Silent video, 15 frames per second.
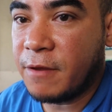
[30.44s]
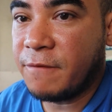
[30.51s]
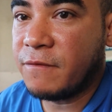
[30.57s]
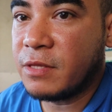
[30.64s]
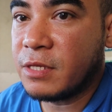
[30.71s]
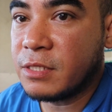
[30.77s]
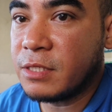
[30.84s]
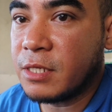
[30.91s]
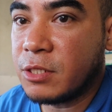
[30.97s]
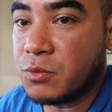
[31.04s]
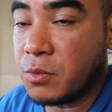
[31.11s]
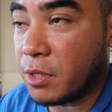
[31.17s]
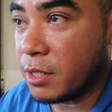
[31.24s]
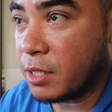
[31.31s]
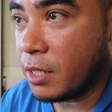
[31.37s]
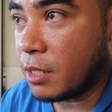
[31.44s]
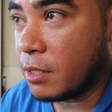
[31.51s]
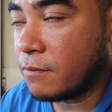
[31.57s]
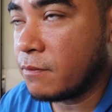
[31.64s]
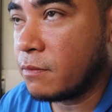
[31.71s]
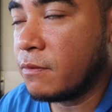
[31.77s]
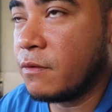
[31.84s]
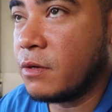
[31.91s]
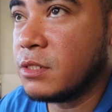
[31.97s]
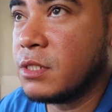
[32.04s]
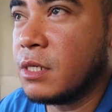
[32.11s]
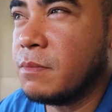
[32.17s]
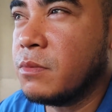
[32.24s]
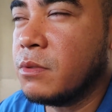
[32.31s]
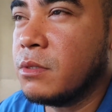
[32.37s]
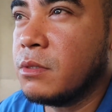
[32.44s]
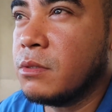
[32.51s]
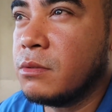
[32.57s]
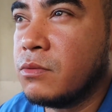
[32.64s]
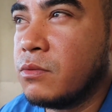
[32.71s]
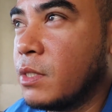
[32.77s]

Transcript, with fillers: if it is not working. For example,